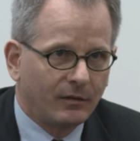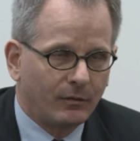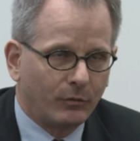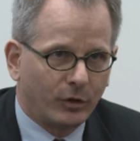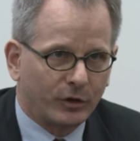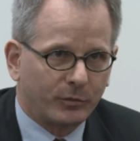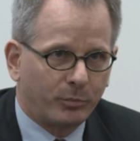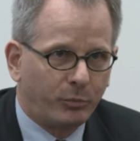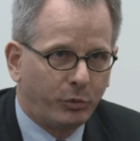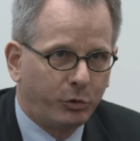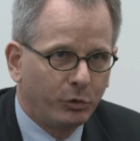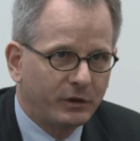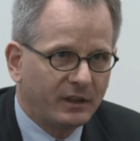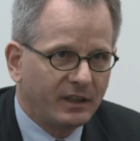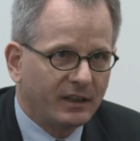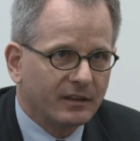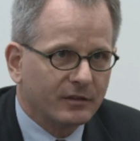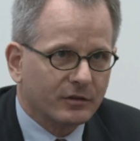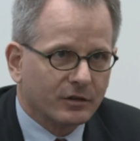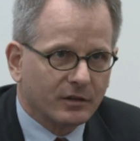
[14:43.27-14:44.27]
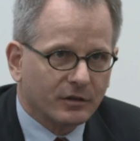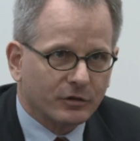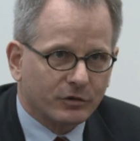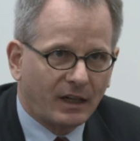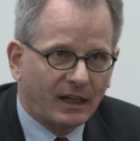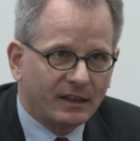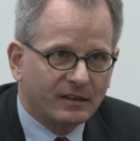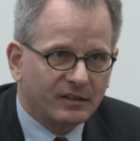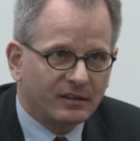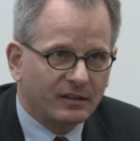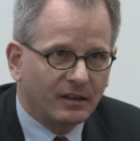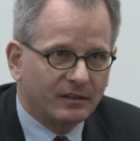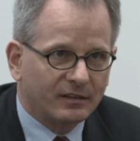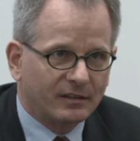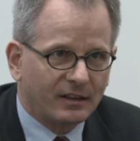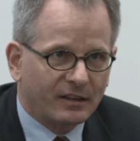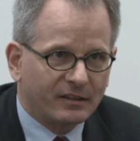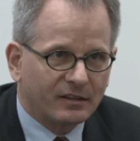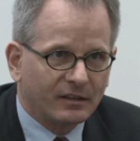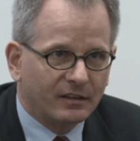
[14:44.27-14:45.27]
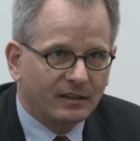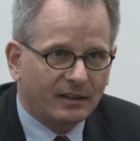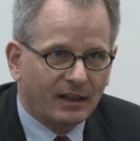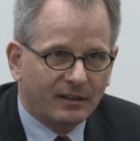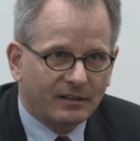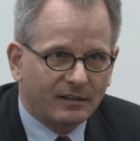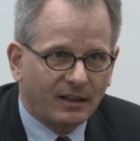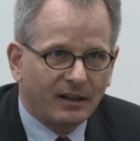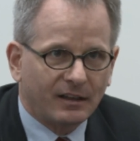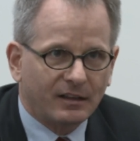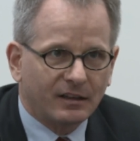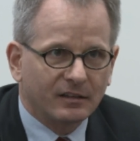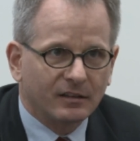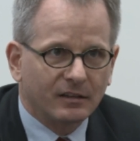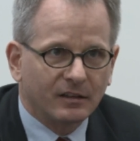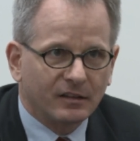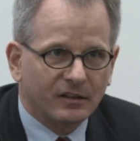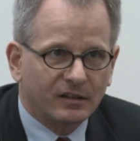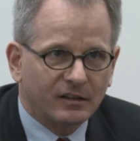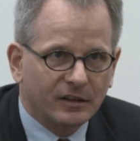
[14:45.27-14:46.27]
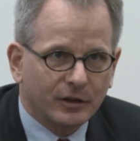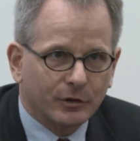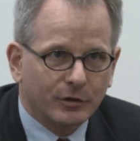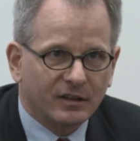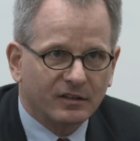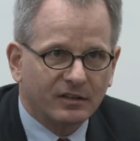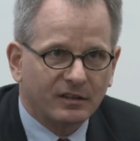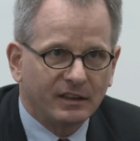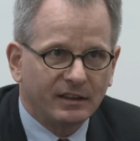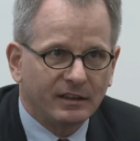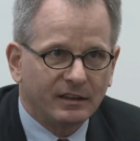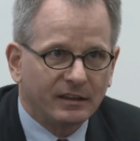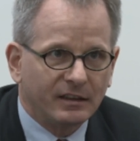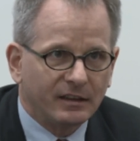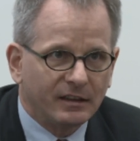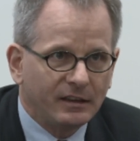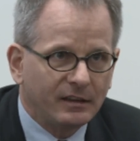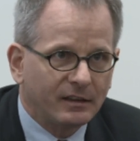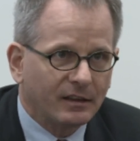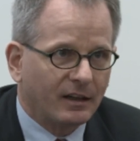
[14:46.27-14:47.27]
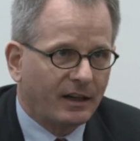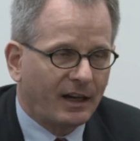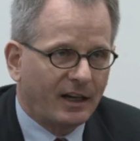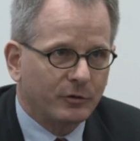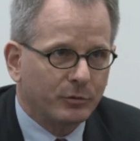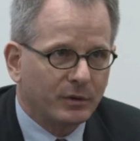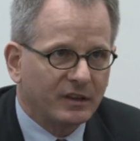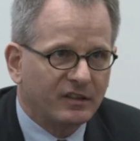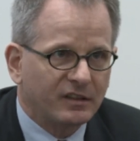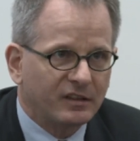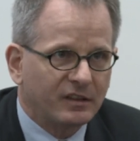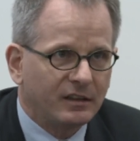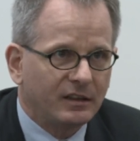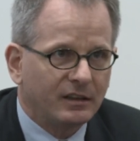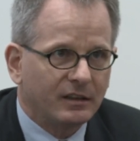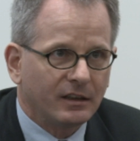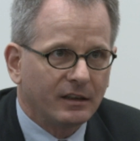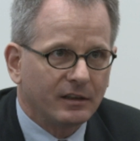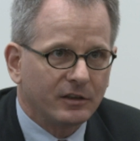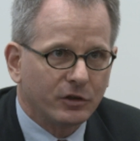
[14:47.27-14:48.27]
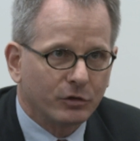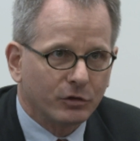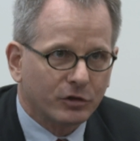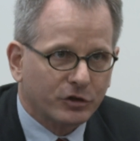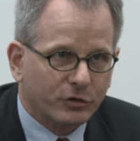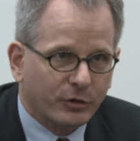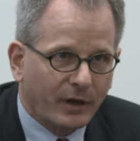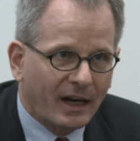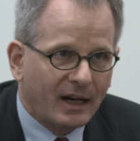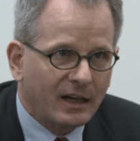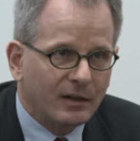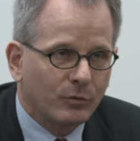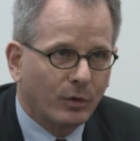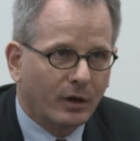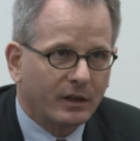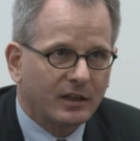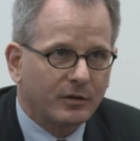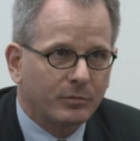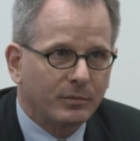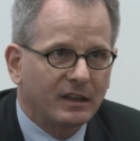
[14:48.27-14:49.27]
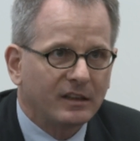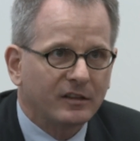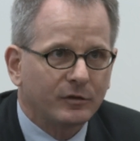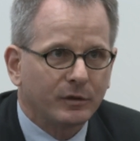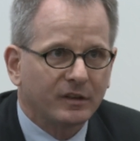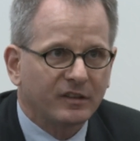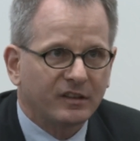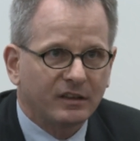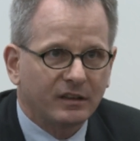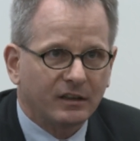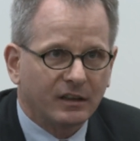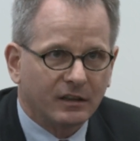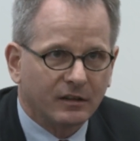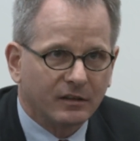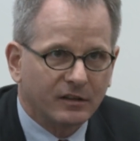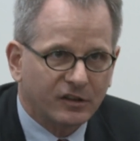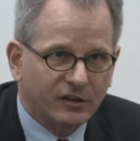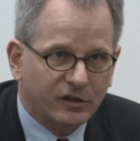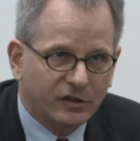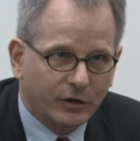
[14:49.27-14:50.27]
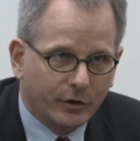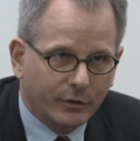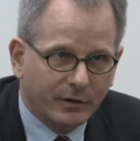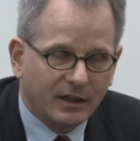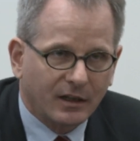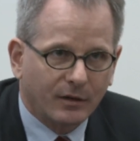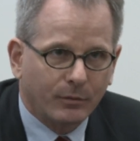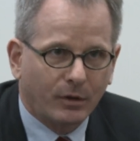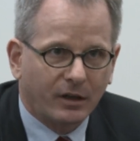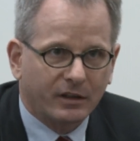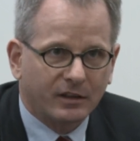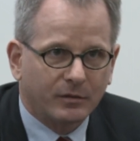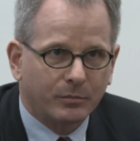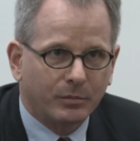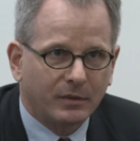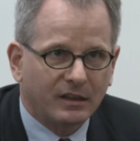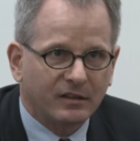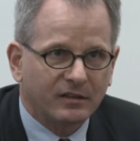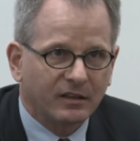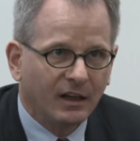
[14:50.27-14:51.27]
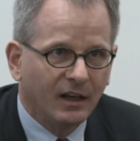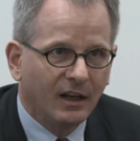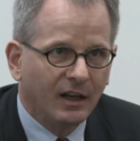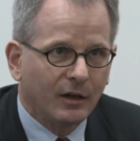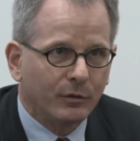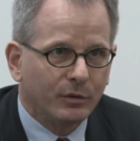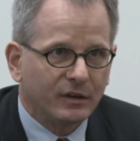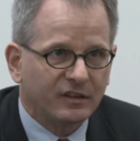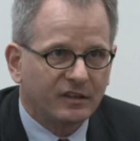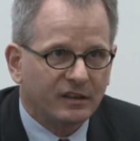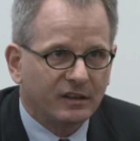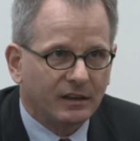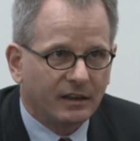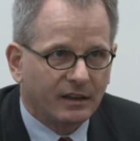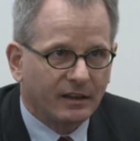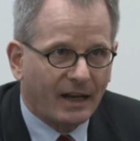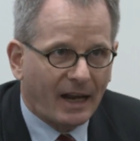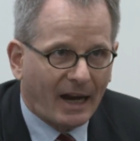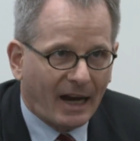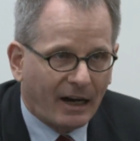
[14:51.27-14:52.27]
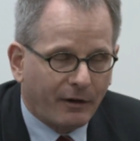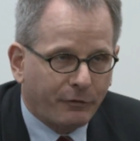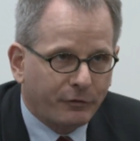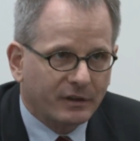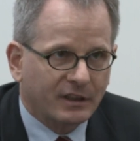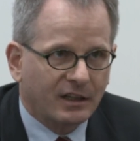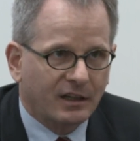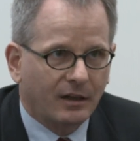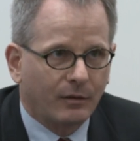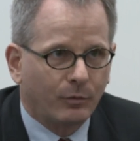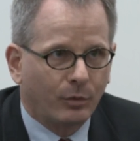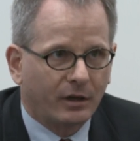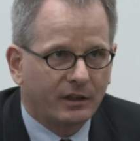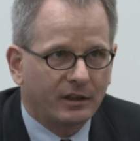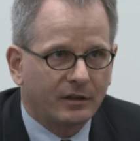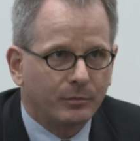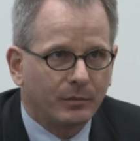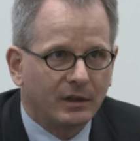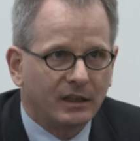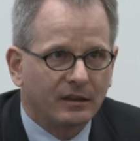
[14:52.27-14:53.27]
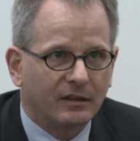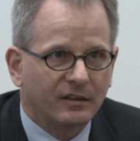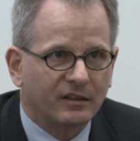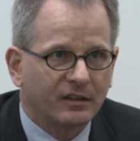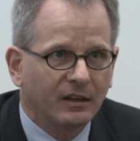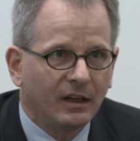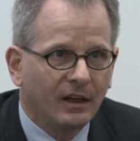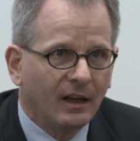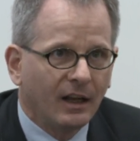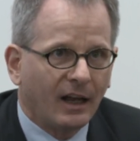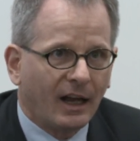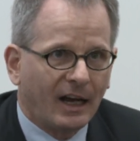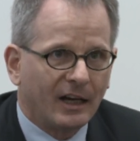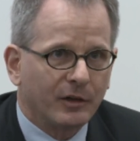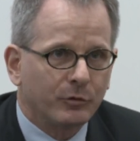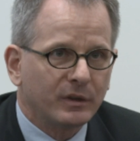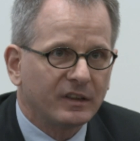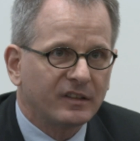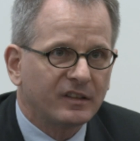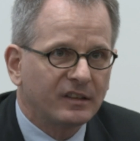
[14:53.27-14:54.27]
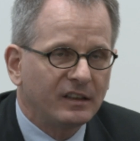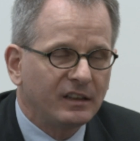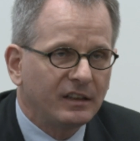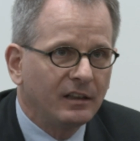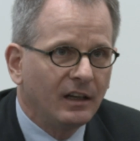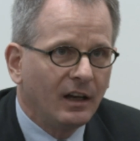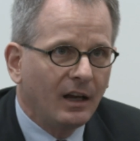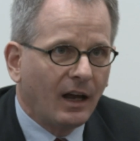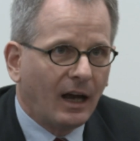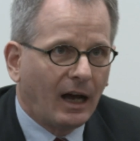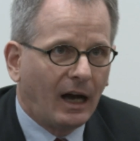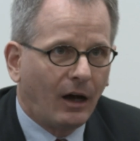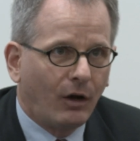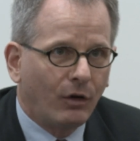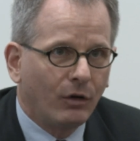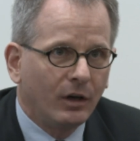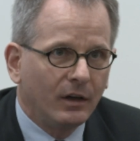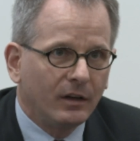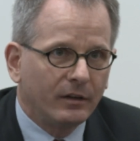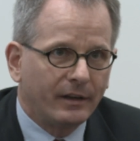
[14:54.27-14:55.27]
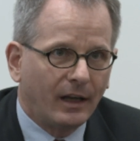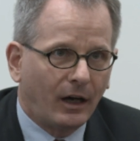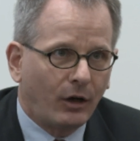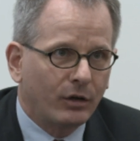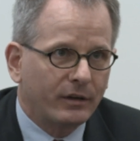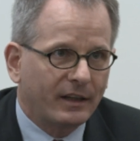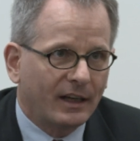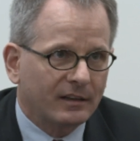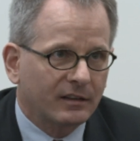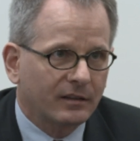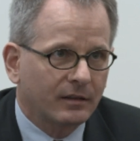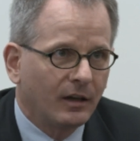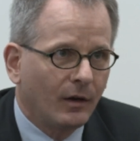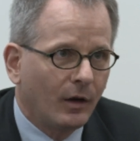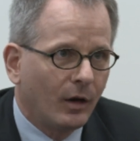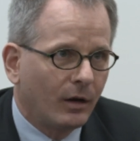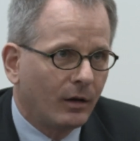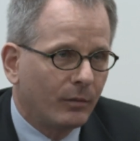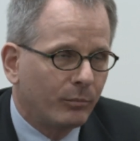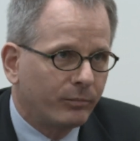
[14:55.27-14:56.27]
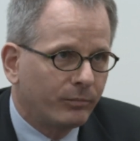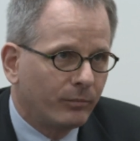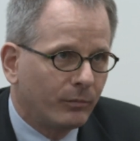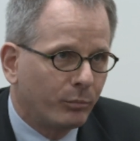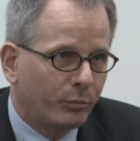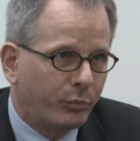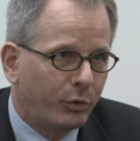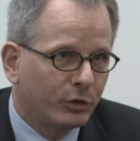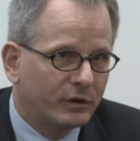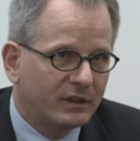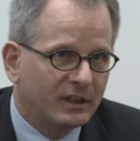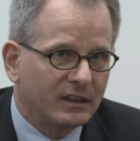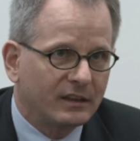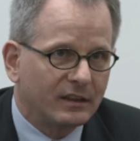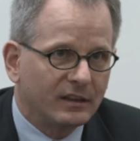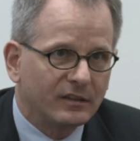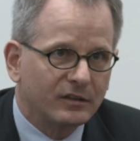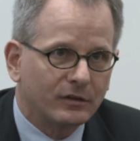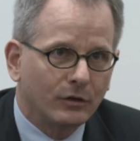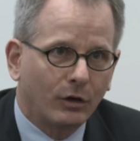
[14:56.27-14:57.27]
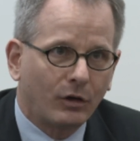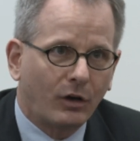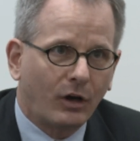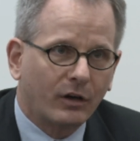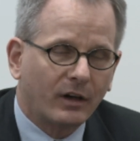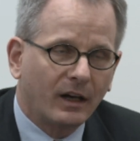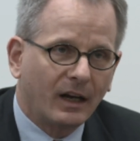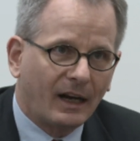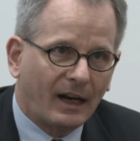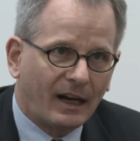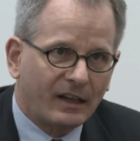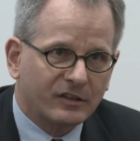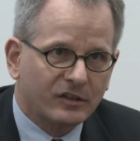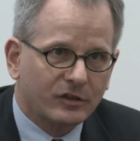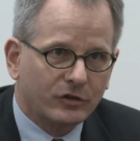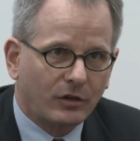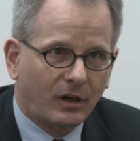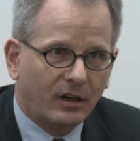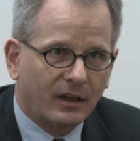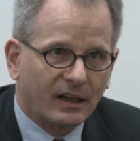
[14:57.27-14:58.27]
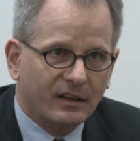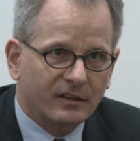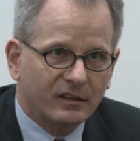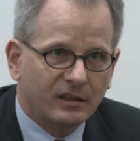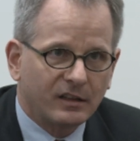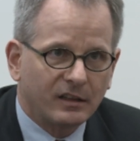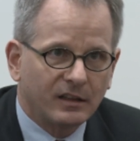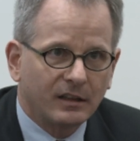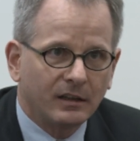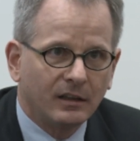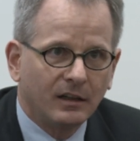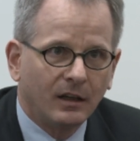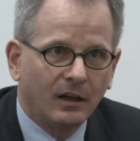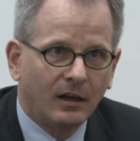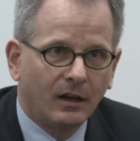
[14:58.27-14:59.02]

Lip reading: What Putin writes doesn't get taken seriously either. And we see in Ukraine what it means. We see in Syria what it means. We see in Africa what it means. And we see how now that Putin is no longer as strong as he